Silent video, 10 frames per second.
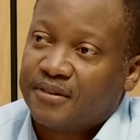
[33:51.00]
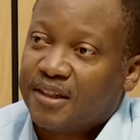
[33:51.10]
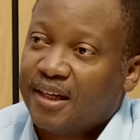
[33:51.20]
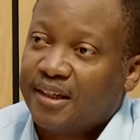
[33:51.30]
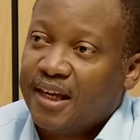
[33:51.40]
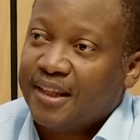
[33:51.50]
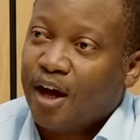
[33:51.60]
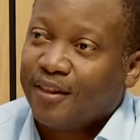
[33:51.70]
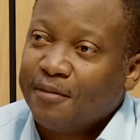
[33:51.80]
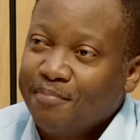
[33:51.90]
Right?
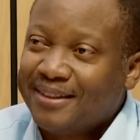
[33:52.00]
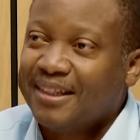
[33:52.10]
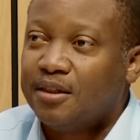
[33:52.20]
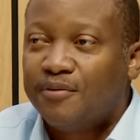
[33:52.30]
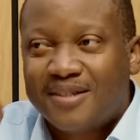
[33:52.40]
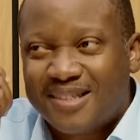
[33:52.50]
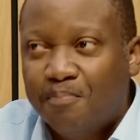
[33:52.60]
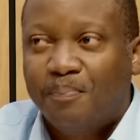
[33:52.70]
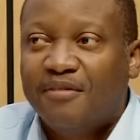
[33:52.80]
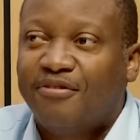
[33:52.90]
Now, that message, if it's
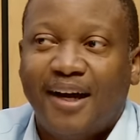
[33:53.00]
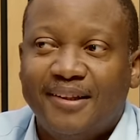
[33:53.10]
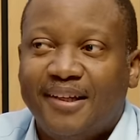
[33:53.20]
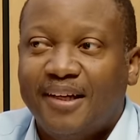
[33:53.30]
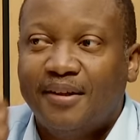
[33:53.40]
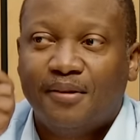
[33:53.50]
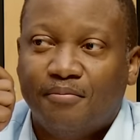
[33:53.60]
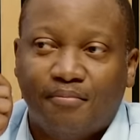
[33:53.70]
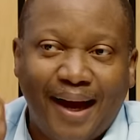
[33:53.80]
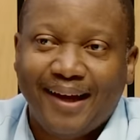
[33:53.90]
simplified in
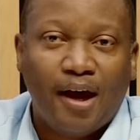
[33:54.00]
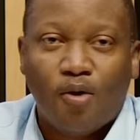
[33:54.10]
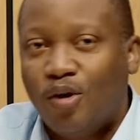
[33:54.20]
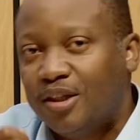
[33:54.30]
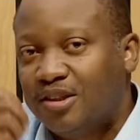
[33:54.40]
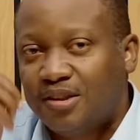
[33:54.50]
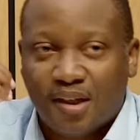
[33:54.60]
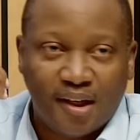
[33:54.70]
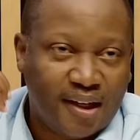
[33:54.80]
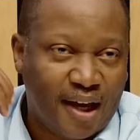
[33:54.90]
my language,
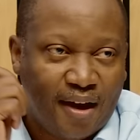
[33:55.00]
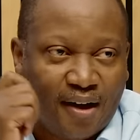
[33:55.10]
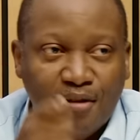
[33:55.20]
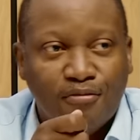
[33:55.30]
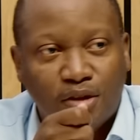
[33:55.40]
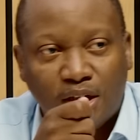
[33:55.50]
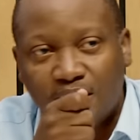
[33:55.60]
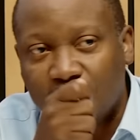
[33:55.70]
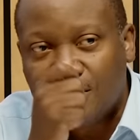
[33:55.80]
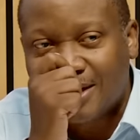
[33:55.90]
and I live
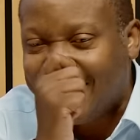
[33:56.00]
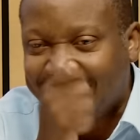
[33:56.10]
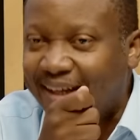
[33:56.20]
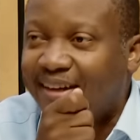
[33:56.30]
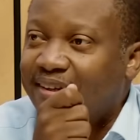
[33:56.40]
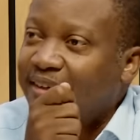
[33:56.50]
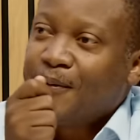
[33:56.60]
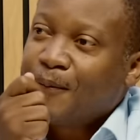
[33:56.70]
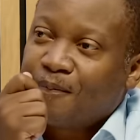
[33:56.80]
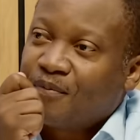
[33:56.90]
in Tzaneen,
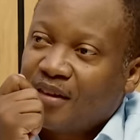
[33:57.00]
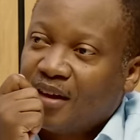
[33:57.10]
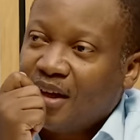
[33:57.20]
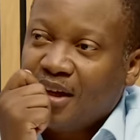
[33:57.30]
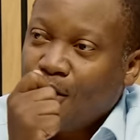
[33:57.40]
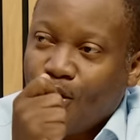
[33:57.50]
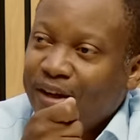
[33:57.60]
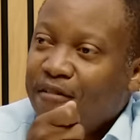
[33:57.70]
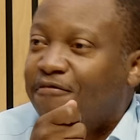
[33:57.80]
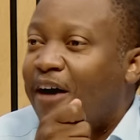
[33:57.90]
on
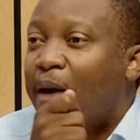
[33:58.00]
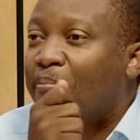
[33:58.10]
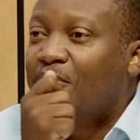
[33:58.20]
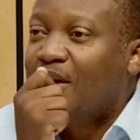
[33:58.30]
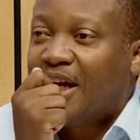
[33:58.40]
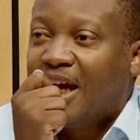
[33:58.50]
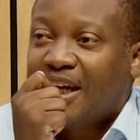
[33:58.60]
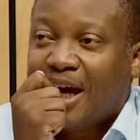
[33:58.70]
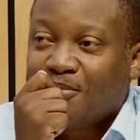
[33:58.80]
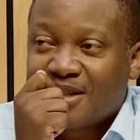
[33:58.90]
a farm,
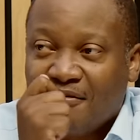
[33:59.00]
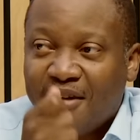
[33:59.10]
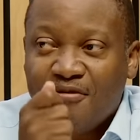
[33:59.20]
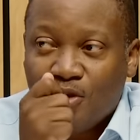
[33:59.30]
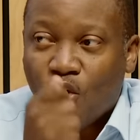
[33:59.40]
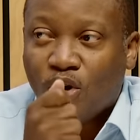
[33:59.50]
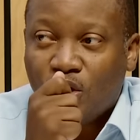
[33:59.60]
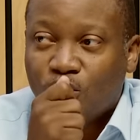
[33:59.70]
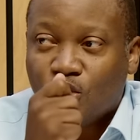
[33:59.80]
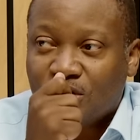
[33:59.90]
and I'm surviving only
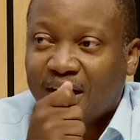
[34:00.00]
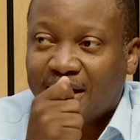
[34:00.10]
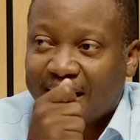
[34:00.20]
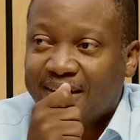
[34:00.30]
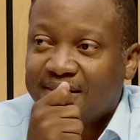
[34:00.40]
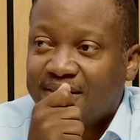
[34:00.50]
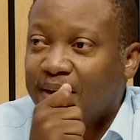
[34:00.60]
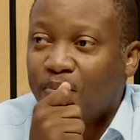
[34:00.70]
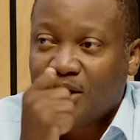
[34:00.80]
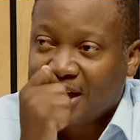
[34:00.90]
on social grants,
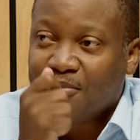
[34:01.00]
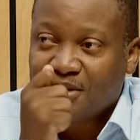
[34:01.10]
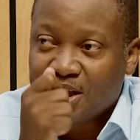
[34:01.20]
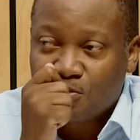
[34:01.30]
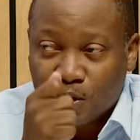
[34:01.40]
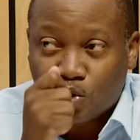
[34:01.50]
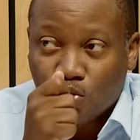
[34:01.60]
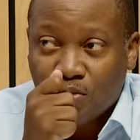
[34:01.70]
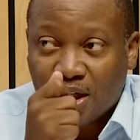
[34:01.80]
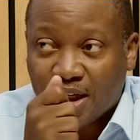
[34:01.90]
somebody comes there, speaks to
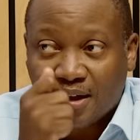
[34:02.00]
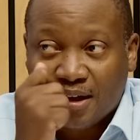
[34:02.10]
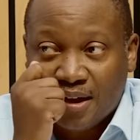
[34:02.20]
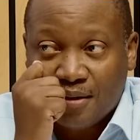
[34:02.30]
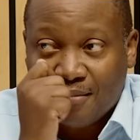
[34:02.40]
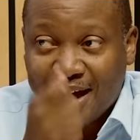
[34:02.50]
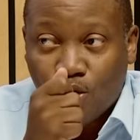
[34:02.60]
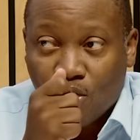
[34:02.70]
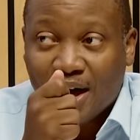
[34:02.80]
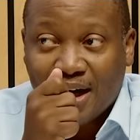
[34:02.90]
me in my
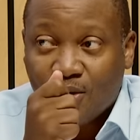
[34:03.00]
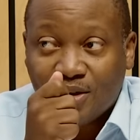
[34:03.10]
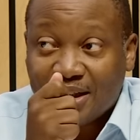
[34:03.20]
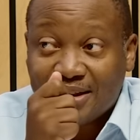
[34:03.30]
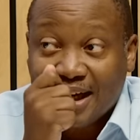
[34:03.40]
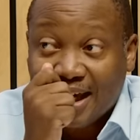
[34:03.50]
local language and say,